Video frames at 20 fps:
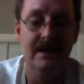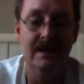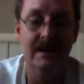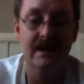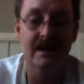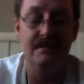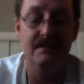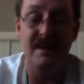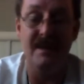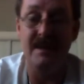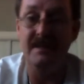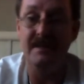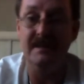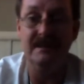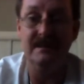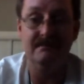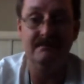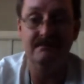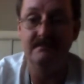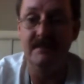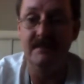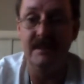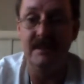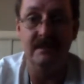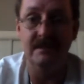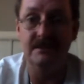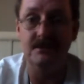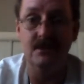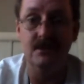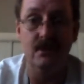Maybe
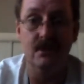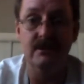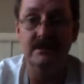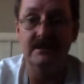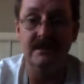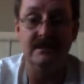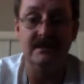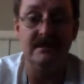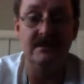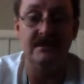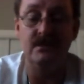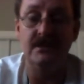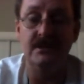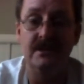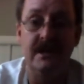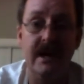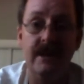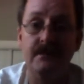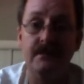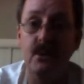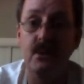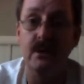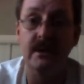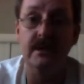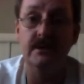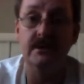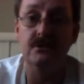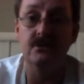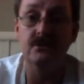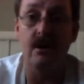there is no resistance when you're not
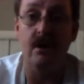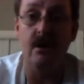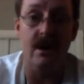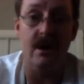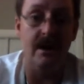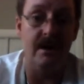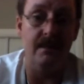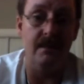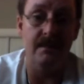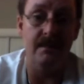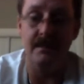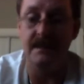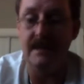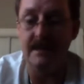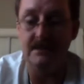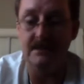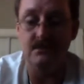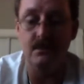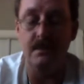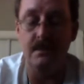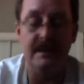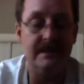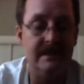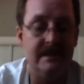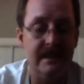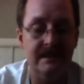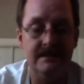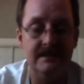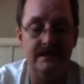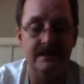pulling a draw on it. Maybe that's where my
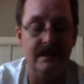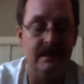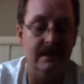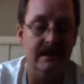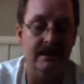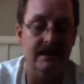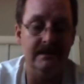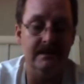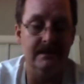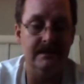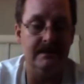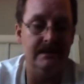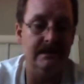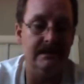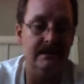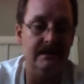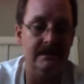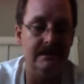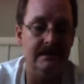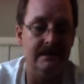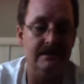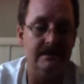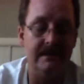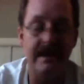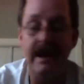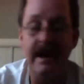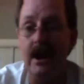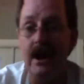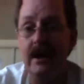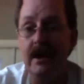test is
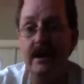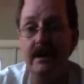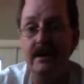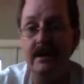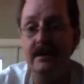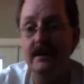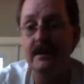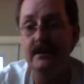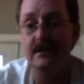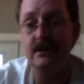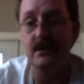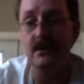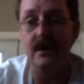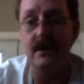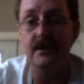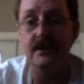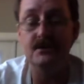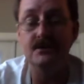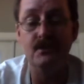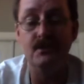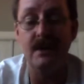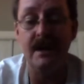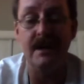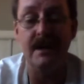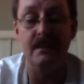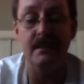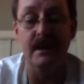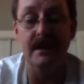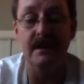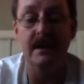gone
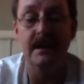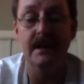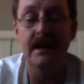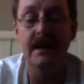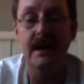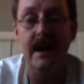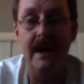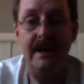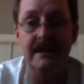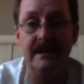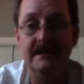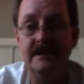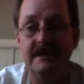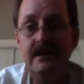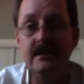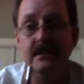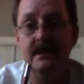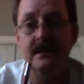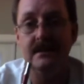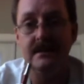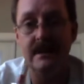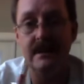astray, but I can tell you that they